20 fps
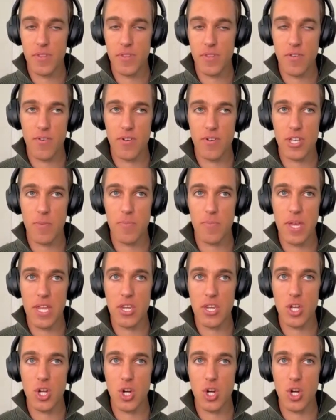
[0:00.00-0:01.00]
for something
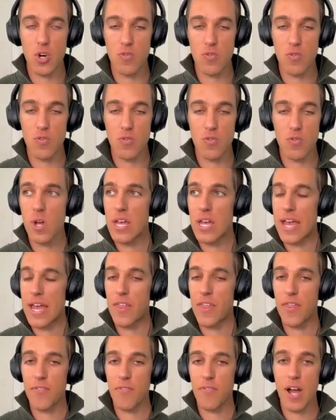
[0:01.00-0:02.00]
to grow
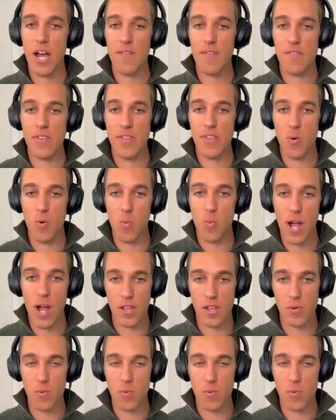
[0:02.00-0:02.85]
and thrive in the wild,